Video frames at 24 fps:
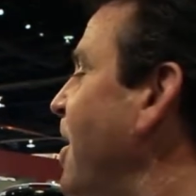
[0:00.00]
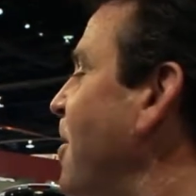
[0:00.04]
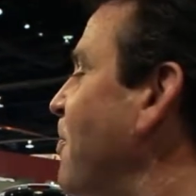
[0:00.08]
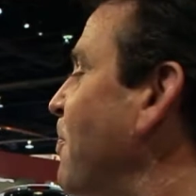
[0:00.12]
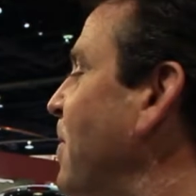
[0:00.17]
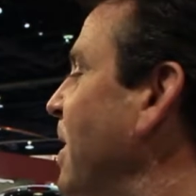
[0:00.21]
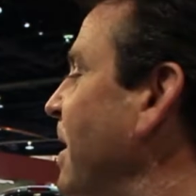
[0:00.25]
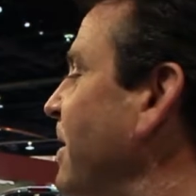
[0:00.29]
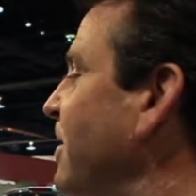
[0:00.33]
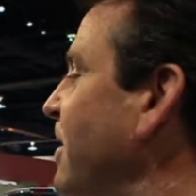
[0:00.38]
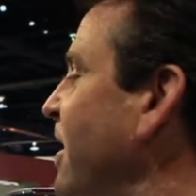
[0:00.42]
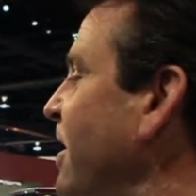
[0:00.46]

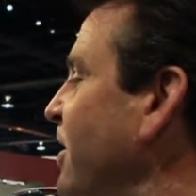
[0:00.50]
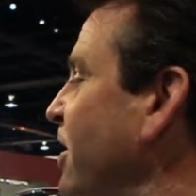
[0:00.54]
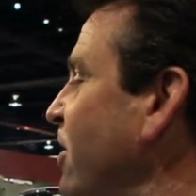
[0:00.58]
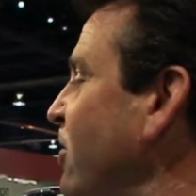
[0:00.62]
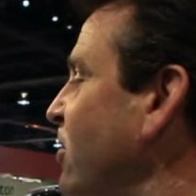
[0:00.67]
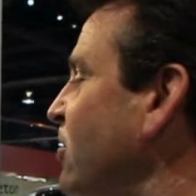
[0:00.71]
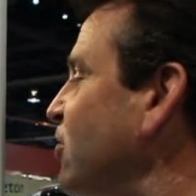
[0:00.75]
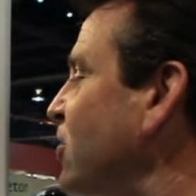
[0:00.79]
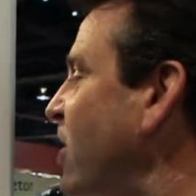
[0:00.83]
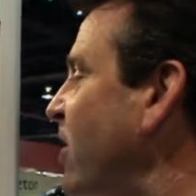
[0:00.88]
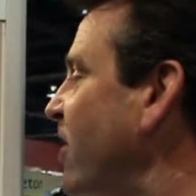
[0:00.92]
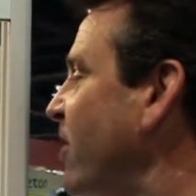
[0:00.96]
But
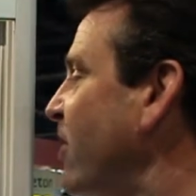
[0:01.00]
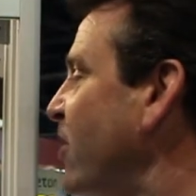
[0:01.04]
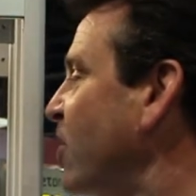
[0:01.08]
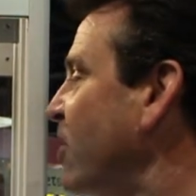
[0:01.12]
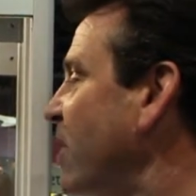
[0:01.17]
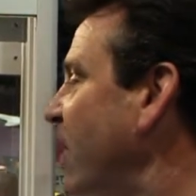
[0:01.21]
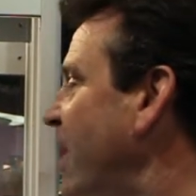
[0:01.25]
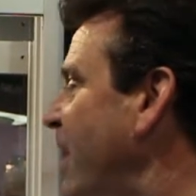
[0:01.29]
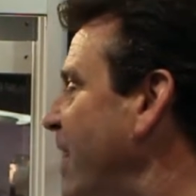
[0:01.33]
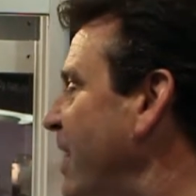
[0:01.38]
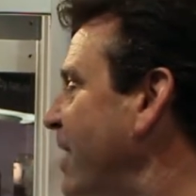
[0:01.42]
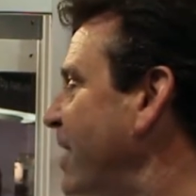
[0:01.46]
here's our
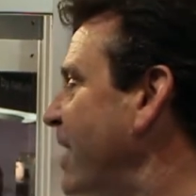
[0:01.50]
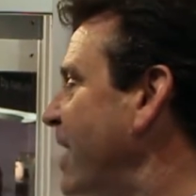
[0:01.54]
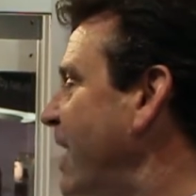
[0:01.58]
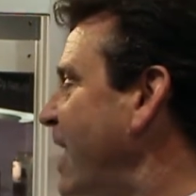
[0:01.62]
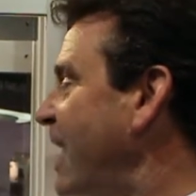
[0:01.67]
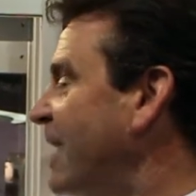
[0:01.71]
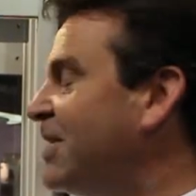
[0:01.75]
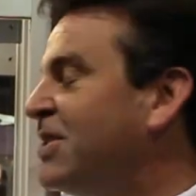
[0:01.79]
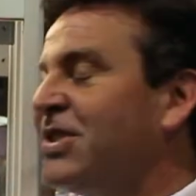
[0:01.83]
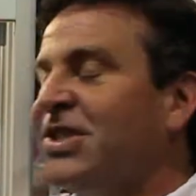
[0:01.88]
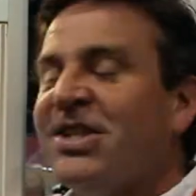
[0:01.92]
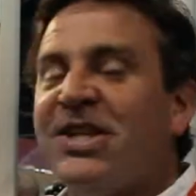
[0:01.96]

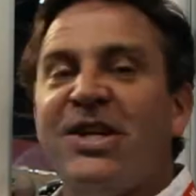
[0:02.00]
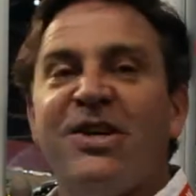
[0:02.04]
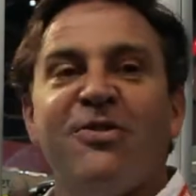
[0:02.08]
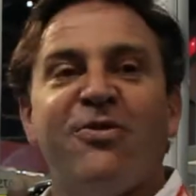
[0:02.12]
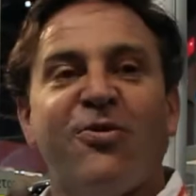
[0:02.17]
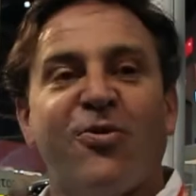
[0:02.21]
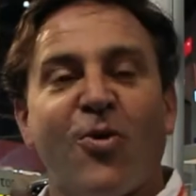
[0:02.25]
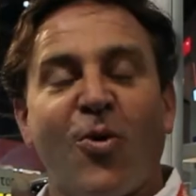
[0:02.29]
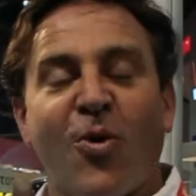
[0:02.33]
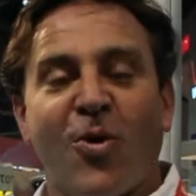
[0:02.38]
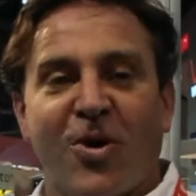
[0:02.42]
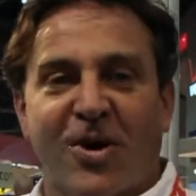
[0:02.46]
ST4.
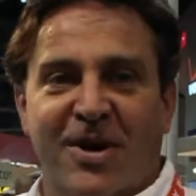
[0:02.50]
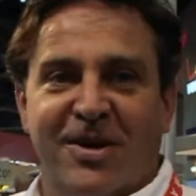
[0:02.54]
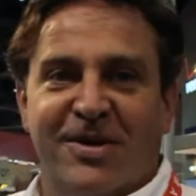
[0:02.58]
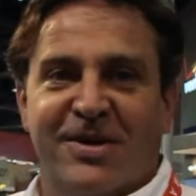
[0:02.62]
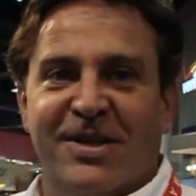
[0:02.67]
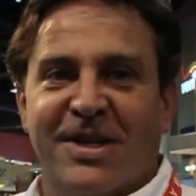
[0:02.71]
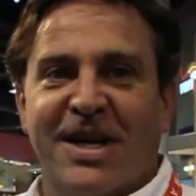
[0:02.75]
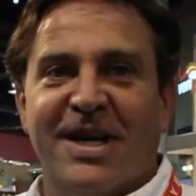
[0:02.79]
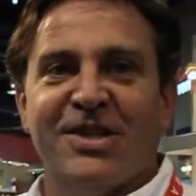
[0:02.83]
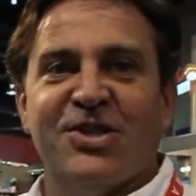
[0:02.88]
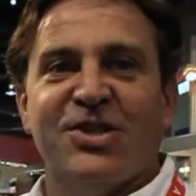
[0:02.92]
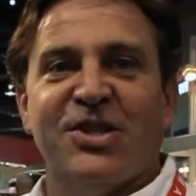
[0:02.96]

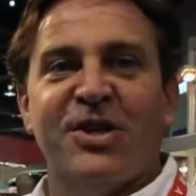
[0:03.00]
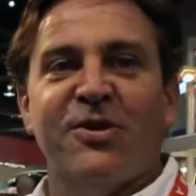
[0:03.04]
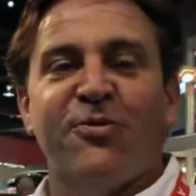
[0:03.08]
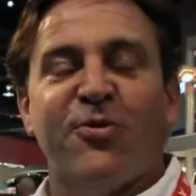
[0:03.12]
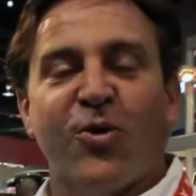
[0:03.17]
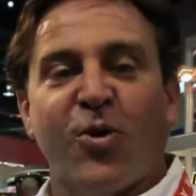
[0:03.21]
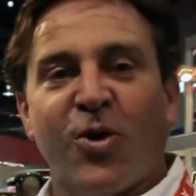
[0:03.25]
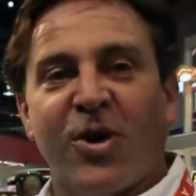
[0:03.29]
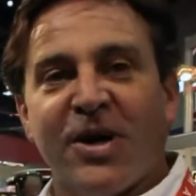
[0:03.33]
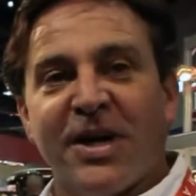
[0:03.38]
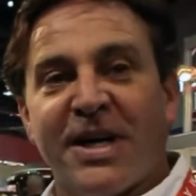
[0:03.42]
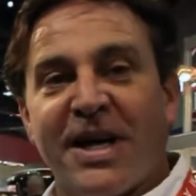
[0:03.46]
The
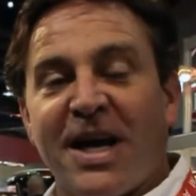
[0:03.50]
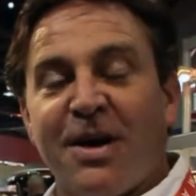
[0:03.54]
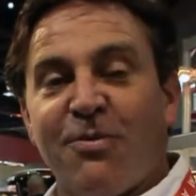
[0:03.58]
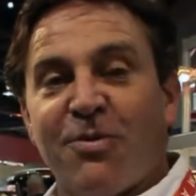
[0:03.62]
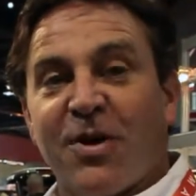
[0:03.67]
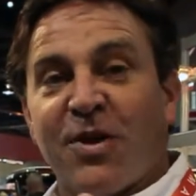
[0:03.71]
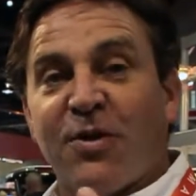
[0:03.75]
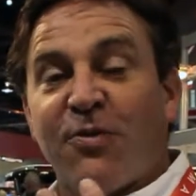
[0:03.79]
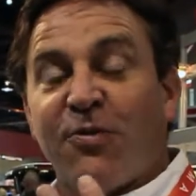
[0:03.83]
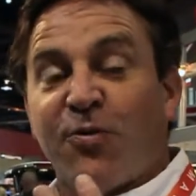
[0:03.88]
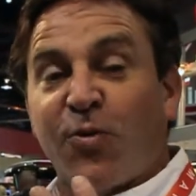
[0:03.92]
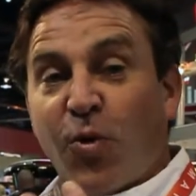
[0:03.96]
ST4, again,
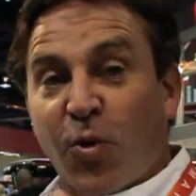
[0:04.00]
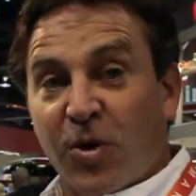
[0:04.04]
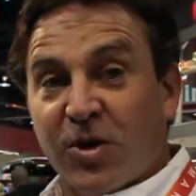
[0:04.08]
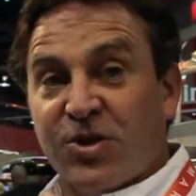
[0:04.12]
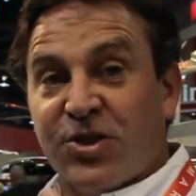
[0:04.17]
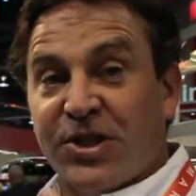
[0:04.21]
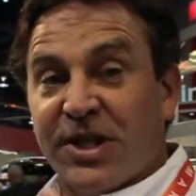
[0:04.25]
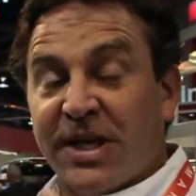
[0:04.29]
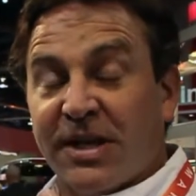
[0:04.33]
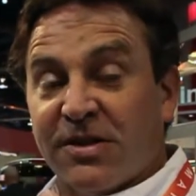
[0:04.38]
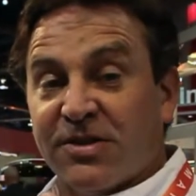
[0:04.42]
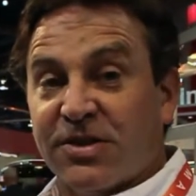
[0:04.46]
with 4
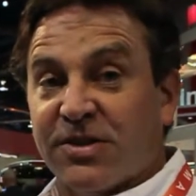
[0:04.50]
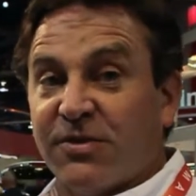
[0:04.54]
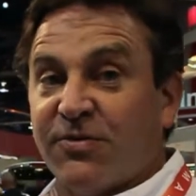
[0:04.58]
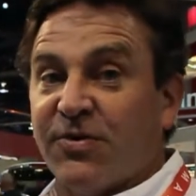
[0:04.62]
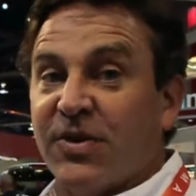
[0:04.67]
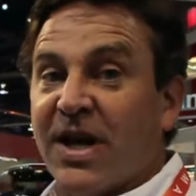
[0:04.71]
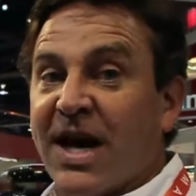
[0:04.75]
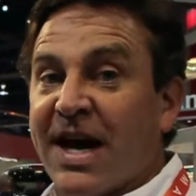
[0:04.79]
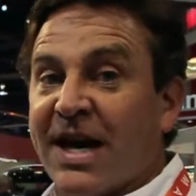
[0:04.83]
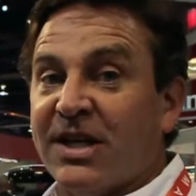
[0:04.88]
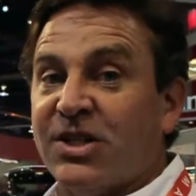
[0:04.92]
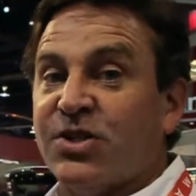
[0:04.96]
channels of
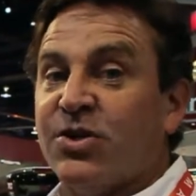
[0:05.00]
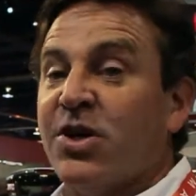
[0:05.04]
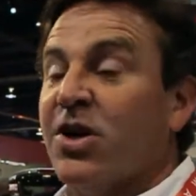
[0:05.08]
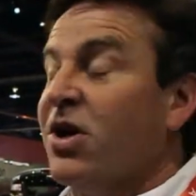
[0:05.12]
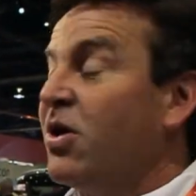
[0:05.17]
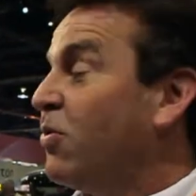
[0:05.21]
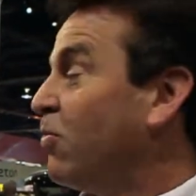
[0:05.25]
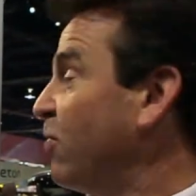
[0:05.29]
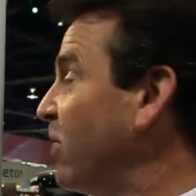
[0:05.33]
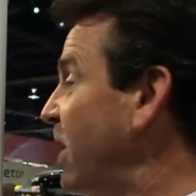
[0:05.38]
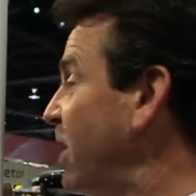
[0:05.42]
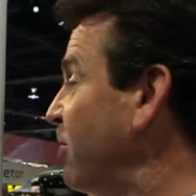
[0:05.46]
flash,
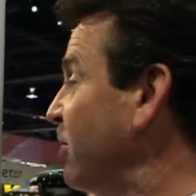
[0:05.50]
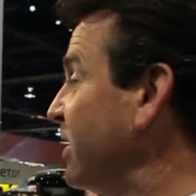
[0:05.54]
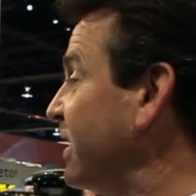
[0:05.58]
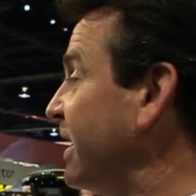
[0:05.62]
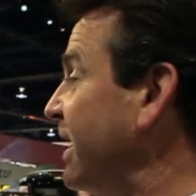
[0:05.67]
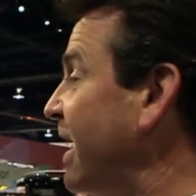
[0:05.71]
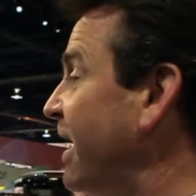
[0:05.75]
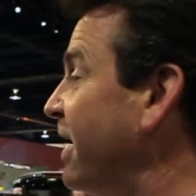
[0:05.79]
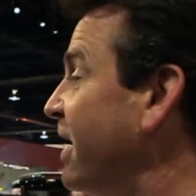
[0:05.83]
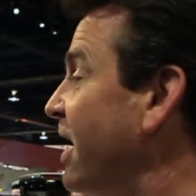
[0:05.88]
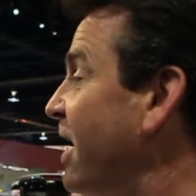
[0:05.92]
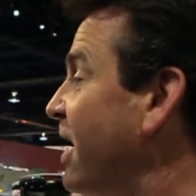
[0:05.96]
we're able to
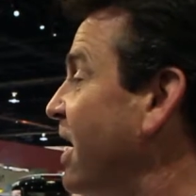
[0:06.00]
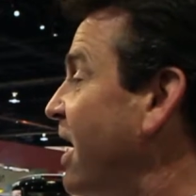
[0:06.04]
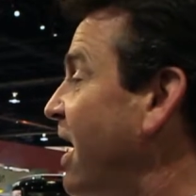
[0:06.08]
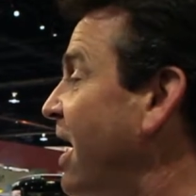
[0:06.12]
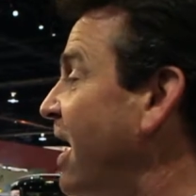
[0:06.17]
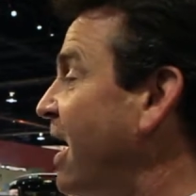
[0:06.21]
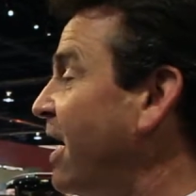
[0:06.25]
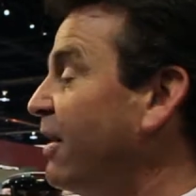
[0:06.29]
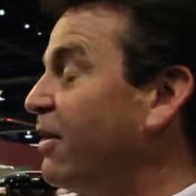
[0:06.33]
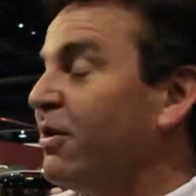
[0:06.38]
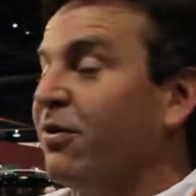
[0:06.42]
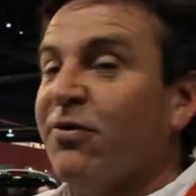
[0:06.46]
get
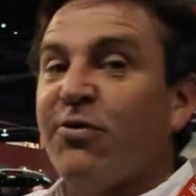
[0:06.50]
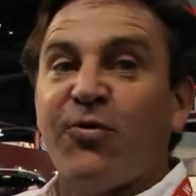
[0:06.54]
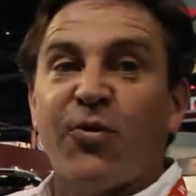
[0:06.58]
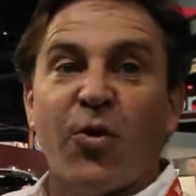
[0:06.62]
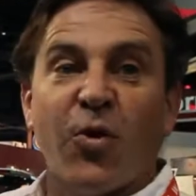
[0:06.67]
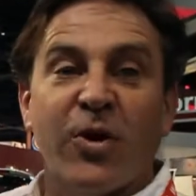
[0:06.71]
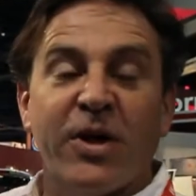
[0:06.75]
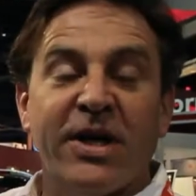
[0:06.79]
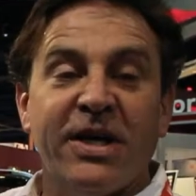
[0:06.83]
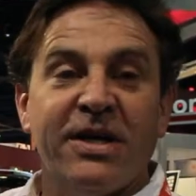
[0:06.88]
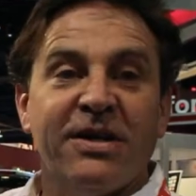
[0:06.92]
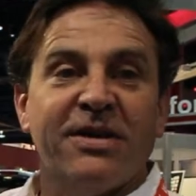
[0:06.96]

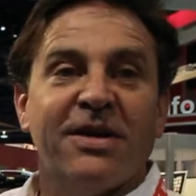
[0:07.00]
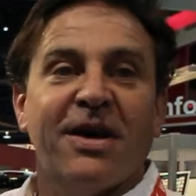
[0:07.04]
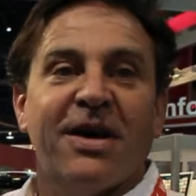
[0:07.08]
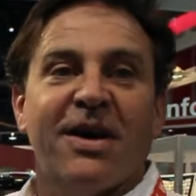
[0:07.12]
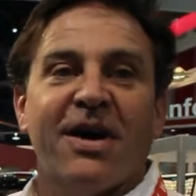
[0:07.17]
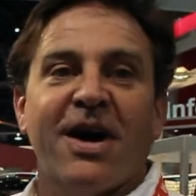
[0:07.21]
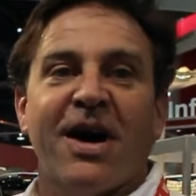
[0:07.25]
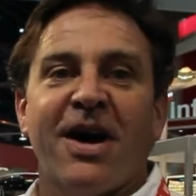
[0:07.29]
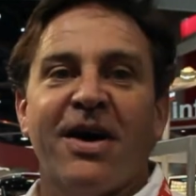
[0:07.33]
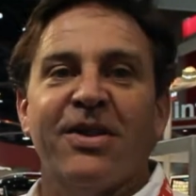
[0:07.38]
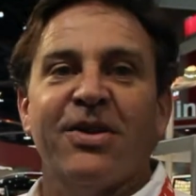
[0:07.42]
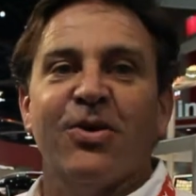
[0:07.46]
140
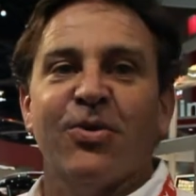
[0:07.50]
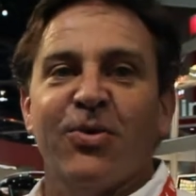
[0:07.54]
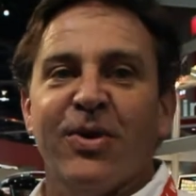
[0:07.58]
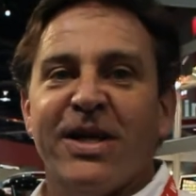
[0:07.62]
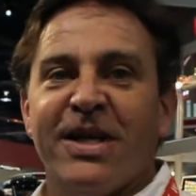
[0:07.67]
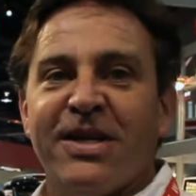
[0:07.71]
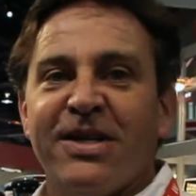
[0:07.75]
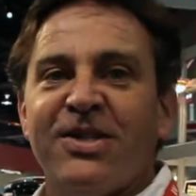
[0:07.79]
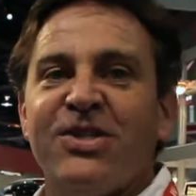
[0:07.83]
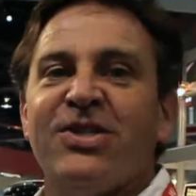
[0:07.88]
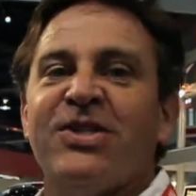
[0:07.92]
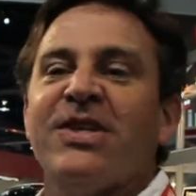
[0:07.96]
on the
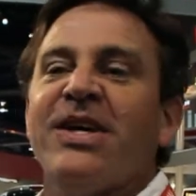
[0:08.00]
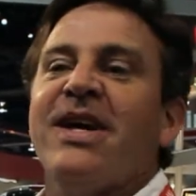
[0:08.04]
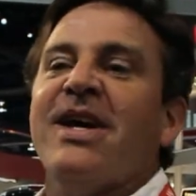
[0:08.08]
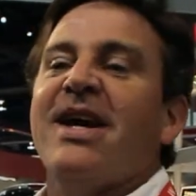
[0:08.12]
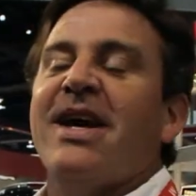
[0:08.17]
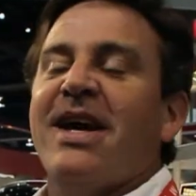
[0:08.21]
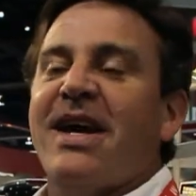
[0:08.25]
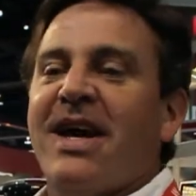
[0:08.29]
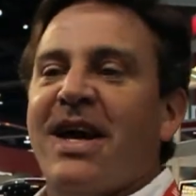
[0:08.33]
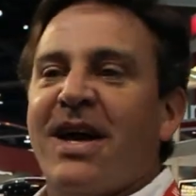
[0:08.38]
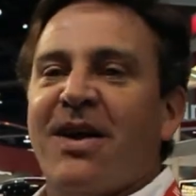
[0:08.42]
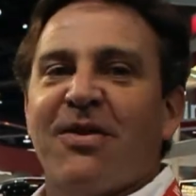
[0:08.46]
reads
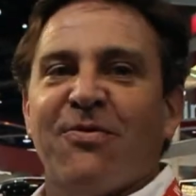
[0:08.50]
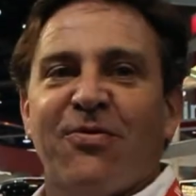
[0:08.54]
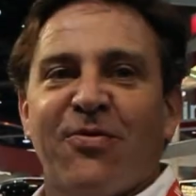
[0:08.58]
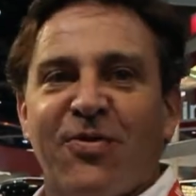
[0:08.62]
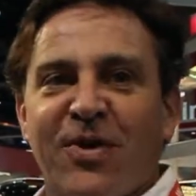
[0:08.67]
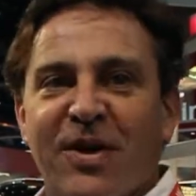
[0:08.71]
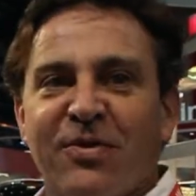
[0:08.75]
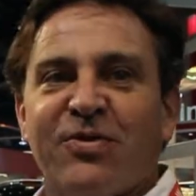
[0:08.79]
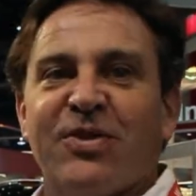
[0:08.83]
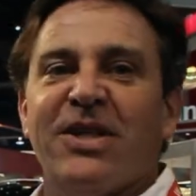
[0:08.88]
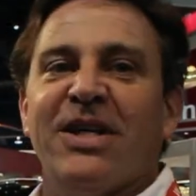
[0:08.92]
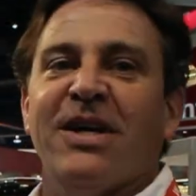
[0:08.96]
and
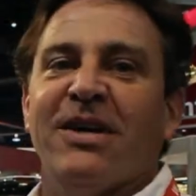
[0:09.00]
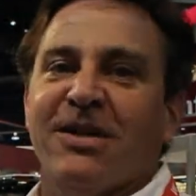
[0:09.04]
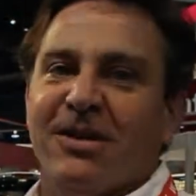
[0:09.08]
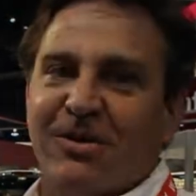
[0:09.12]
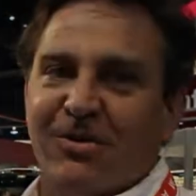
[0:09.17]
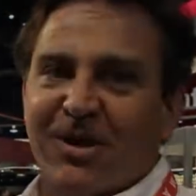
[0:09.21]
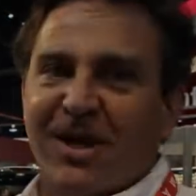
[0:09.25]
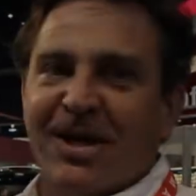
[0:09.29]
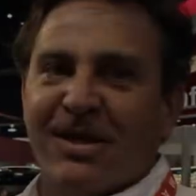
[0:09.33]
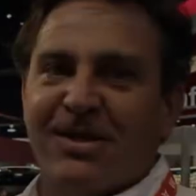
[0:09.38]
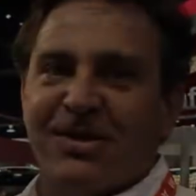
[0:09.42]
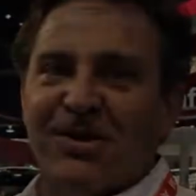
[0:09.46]
50 on the
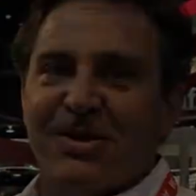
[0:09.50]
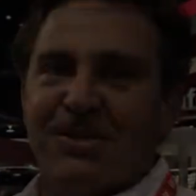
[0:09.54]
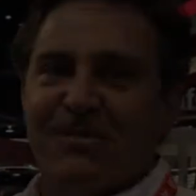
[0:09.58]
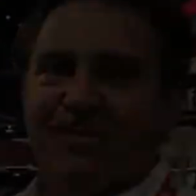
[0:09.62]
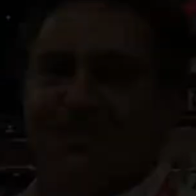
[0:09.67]
writes.